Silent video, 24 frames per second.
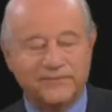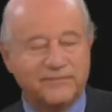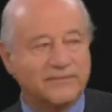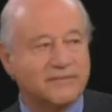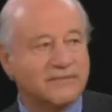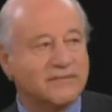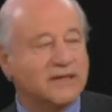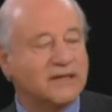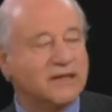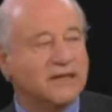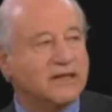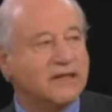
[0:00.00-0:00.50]
is
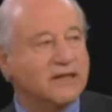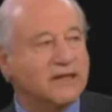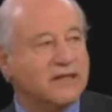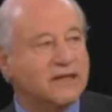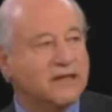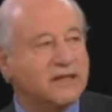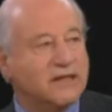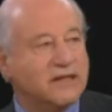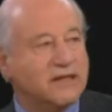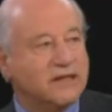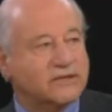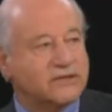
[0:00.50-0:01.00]
a professor at
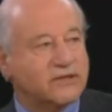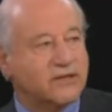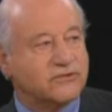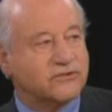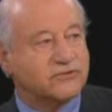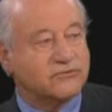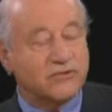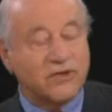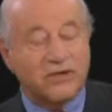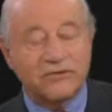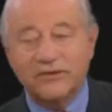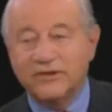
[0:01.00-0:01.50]
Columbia
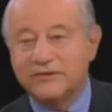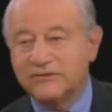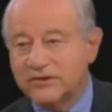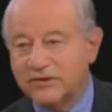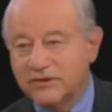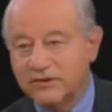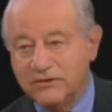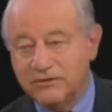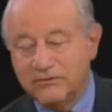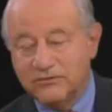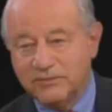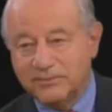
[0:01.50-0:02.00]
University
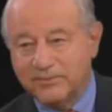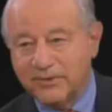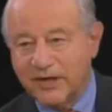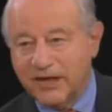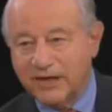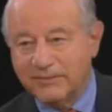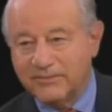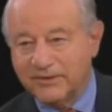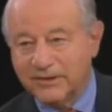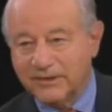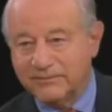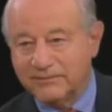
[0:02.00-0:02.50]
and the
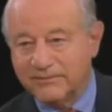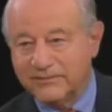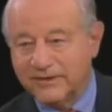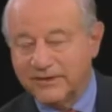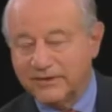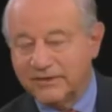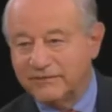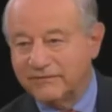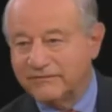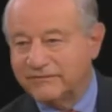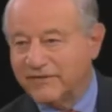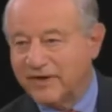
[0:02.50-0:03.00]
scientific
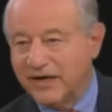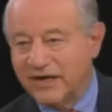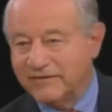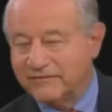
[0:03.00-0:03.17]
director of the